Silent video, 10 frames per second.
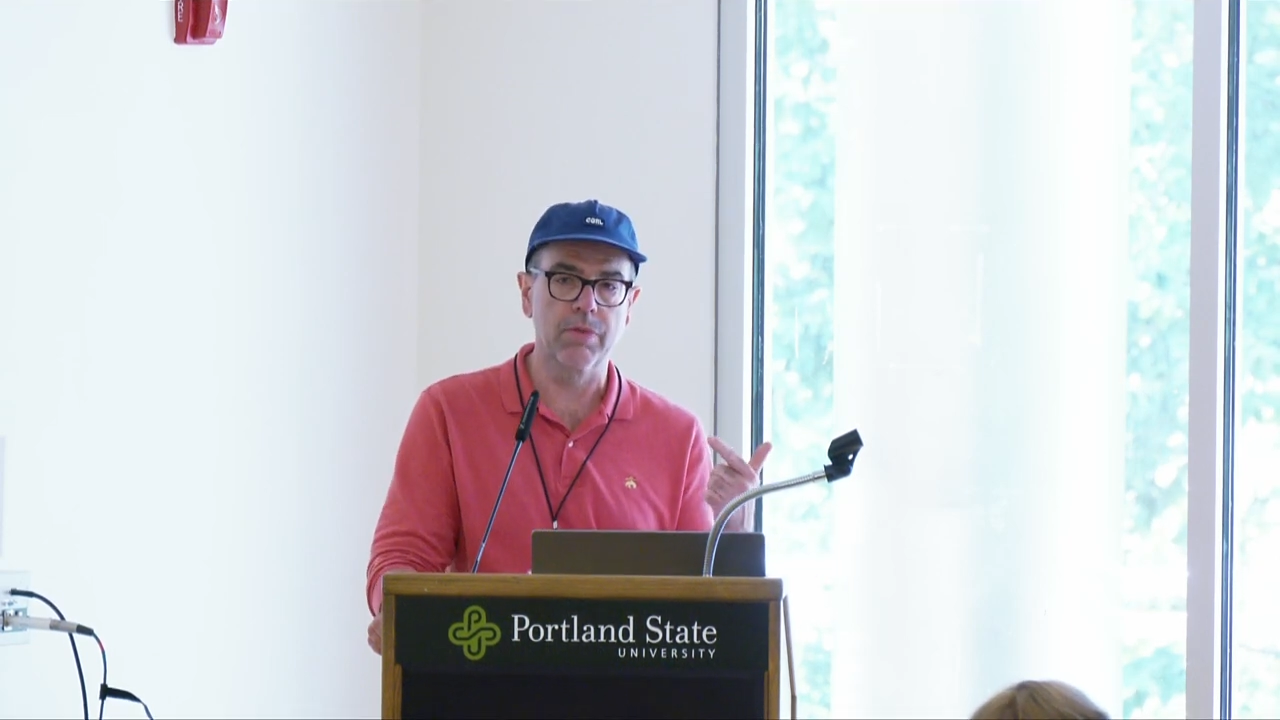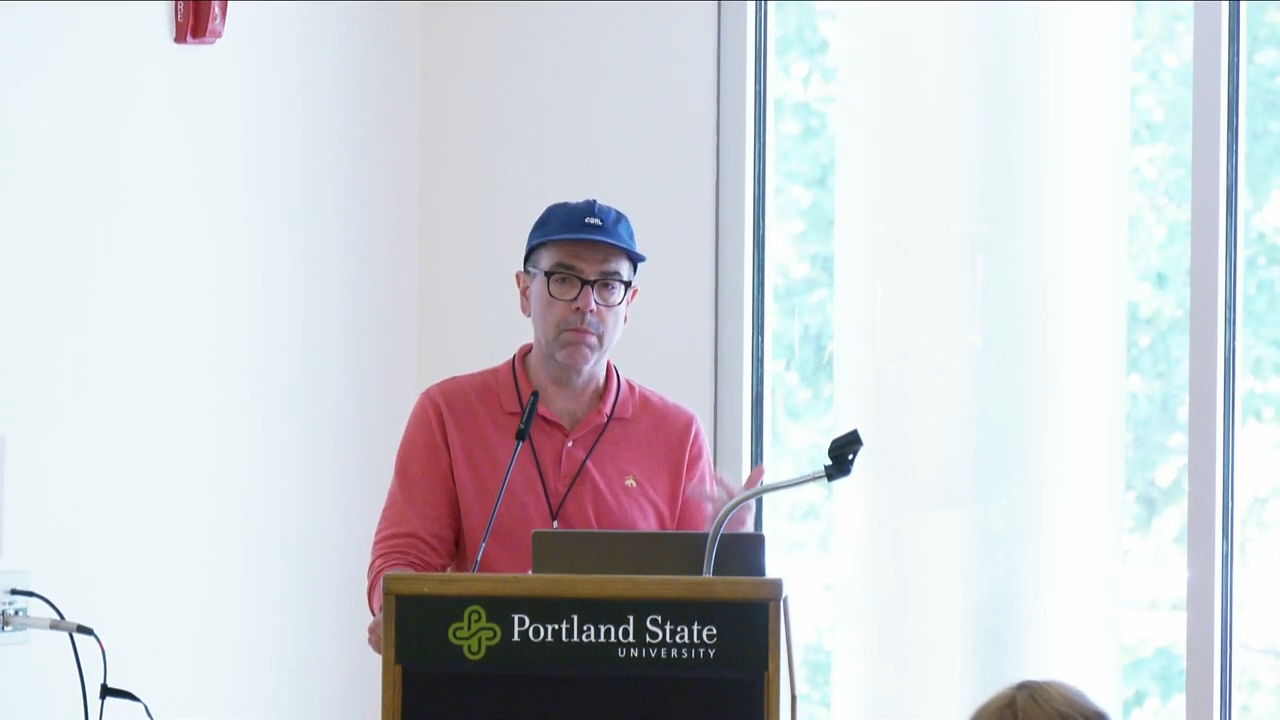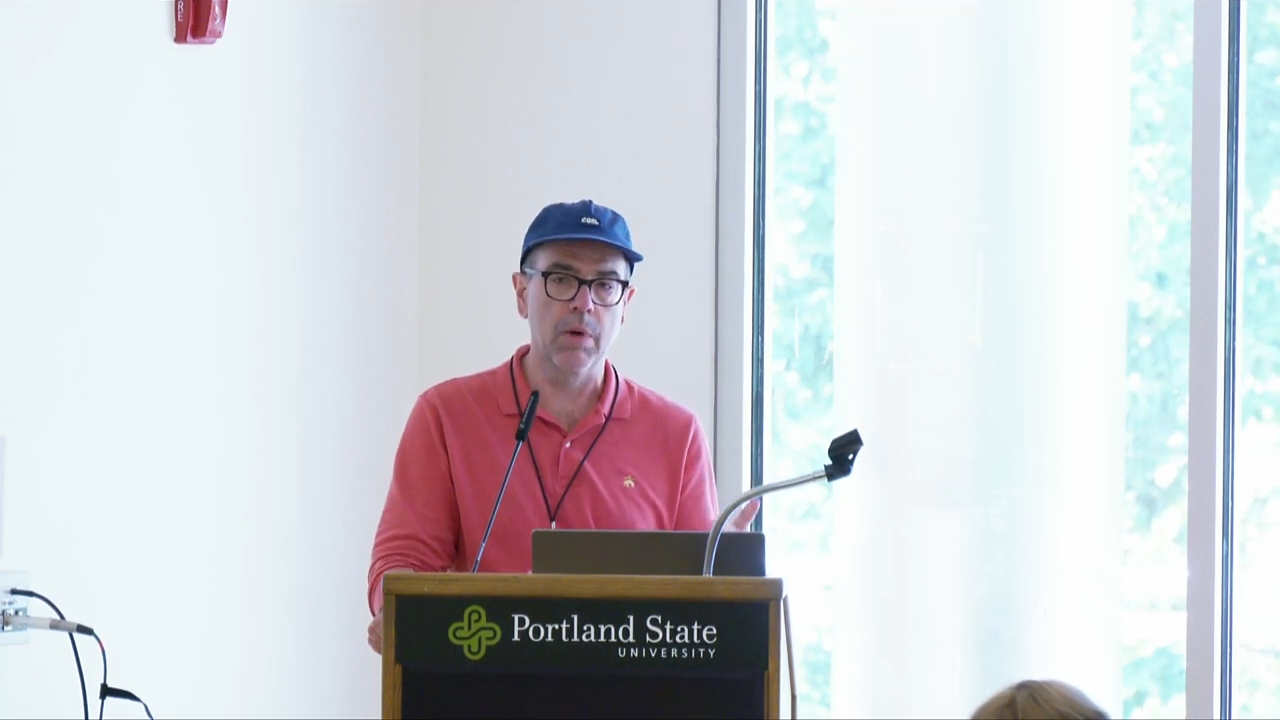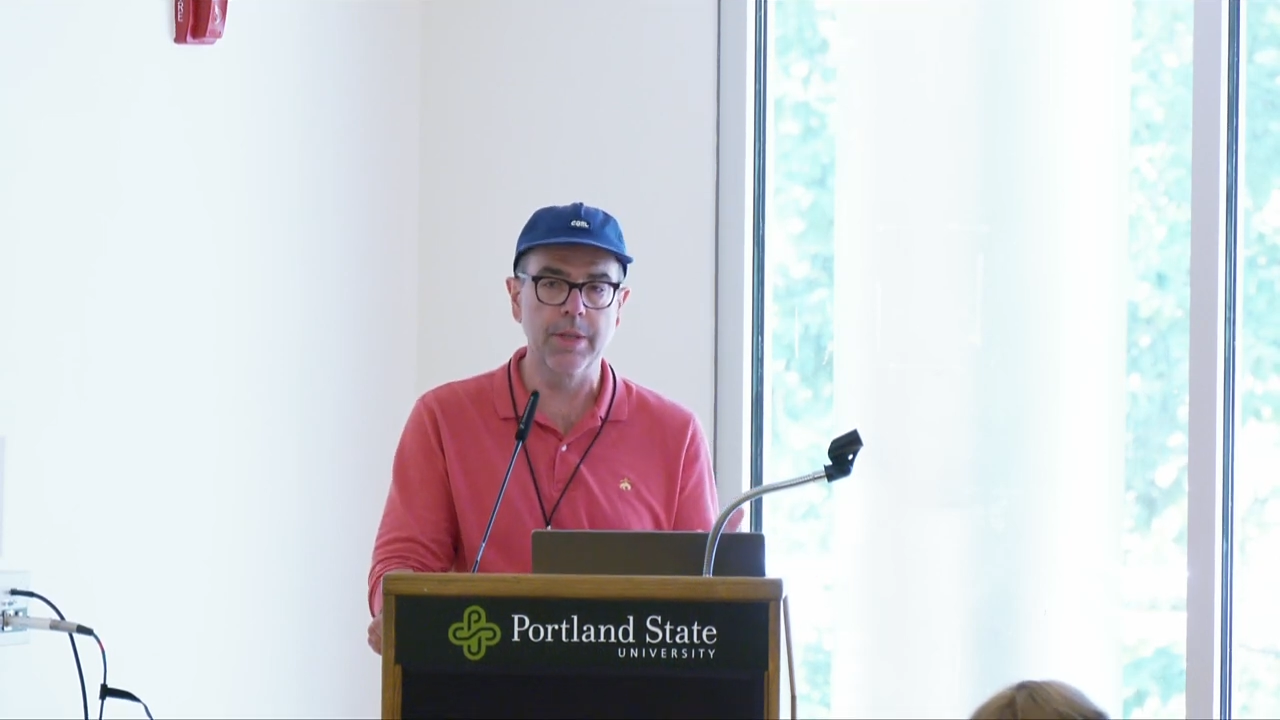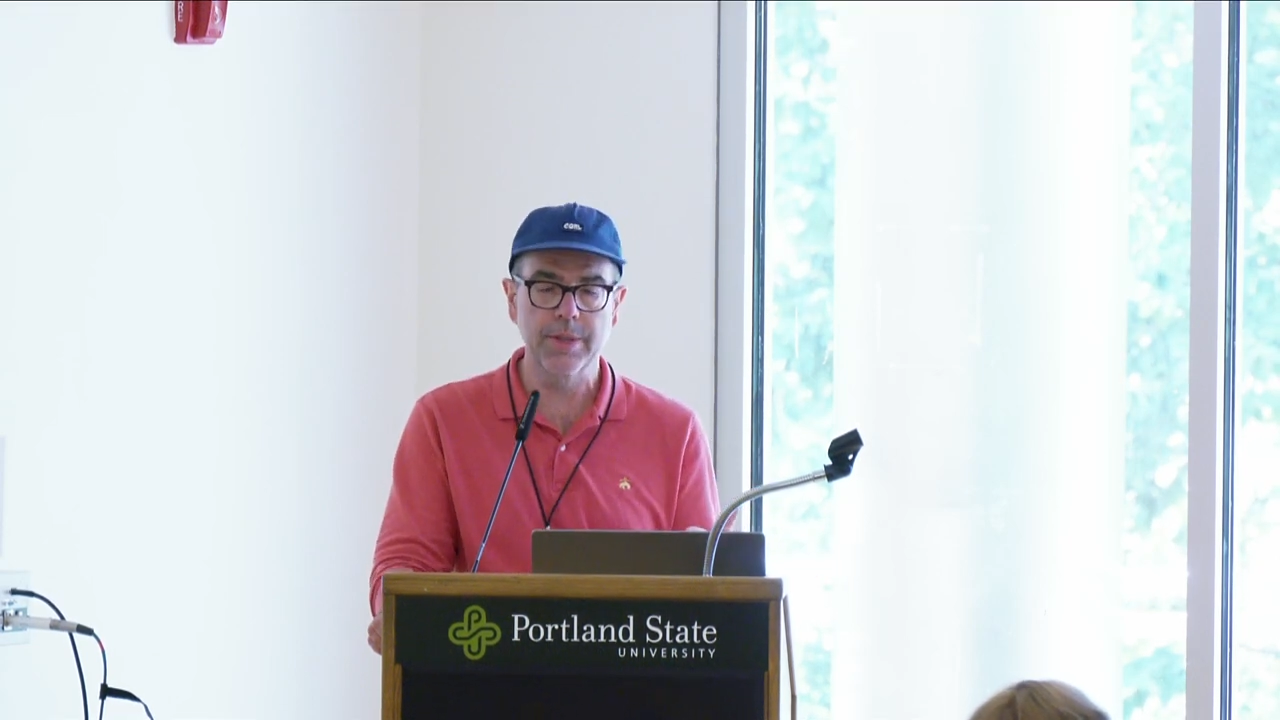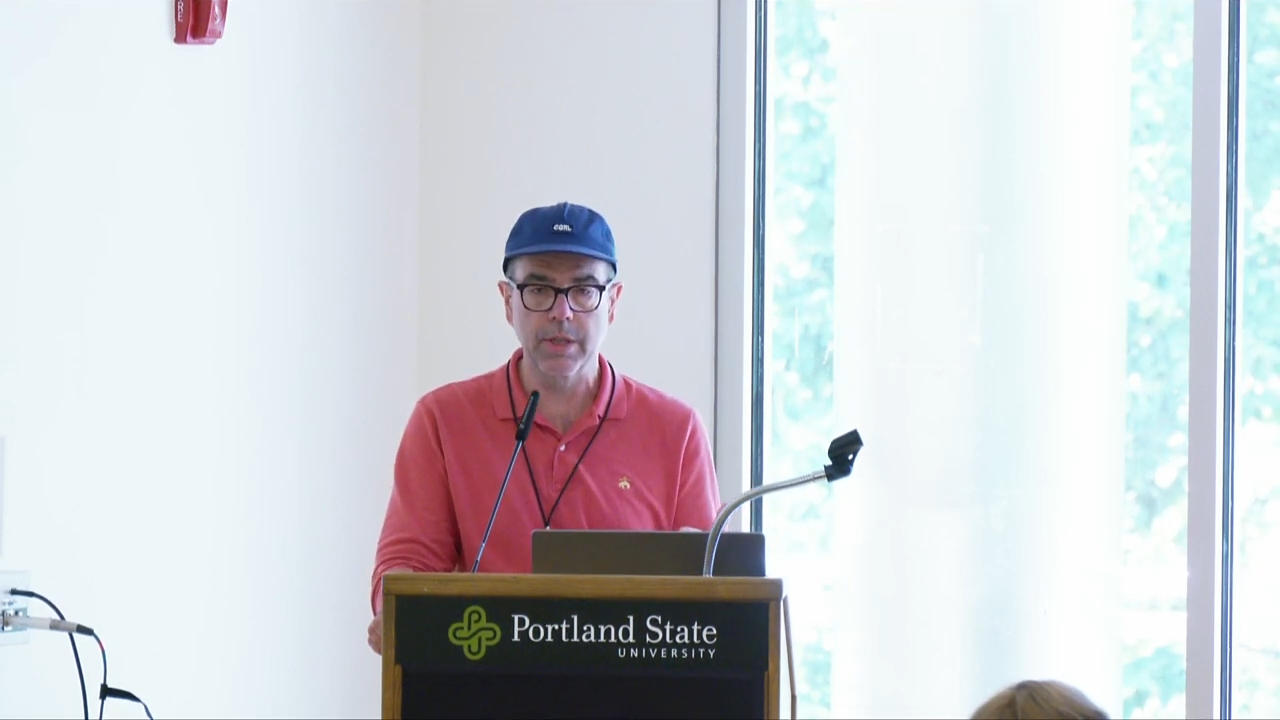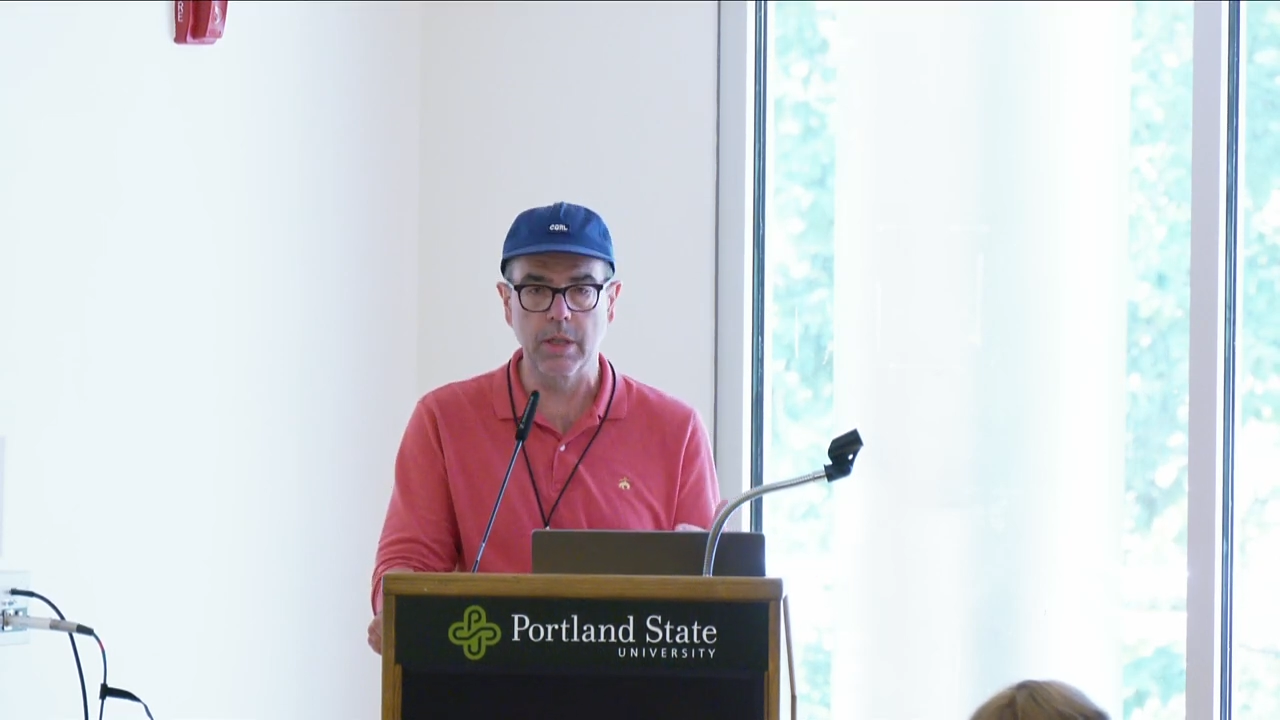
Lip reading: for months,